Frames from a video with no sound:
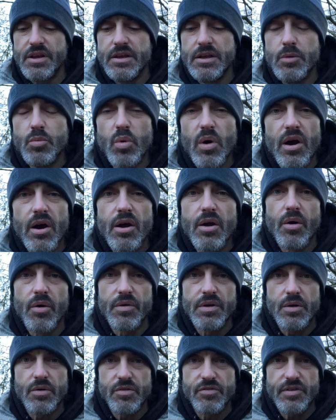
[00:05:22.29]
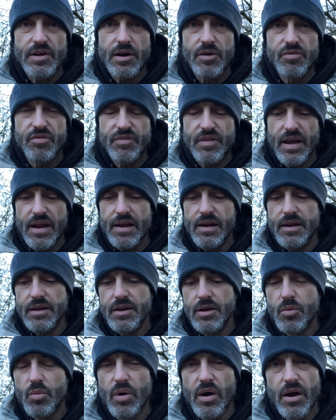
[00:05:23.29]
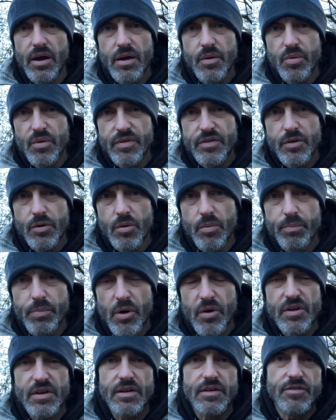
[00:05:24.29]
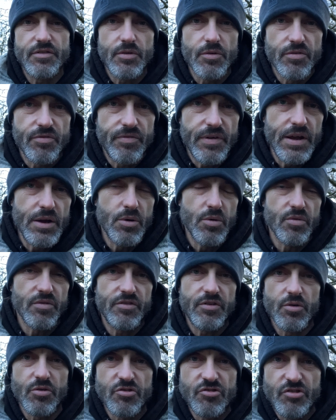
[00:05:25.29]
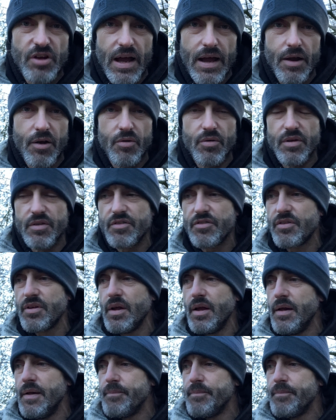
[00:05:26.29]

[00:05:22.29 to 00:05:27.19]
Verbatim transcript: You work on yourselves daily. You work with your bodies, your fields, your chakras.